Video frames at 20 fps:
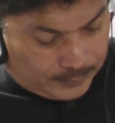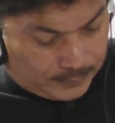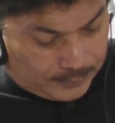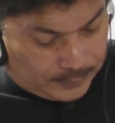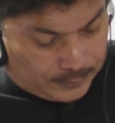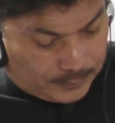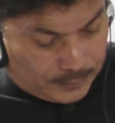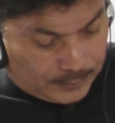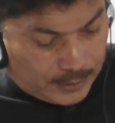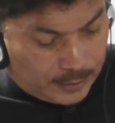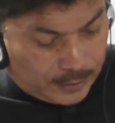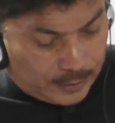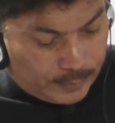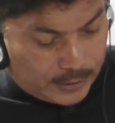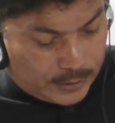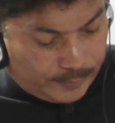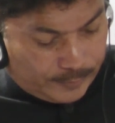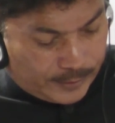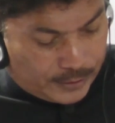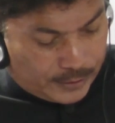the Honorable
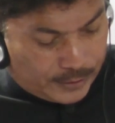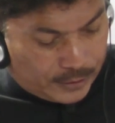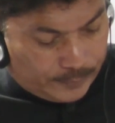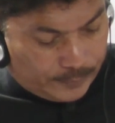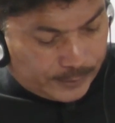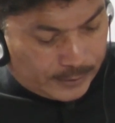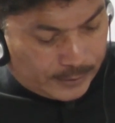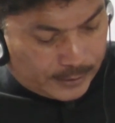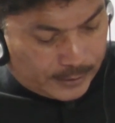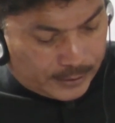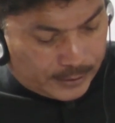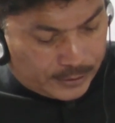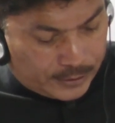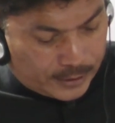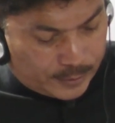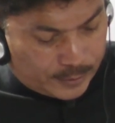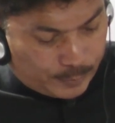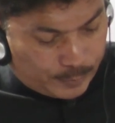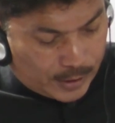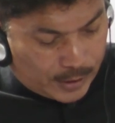Deputy Chief Minister in
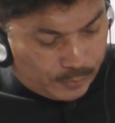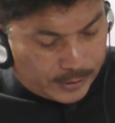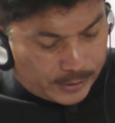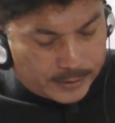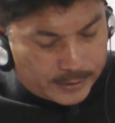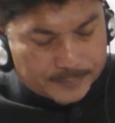charge power.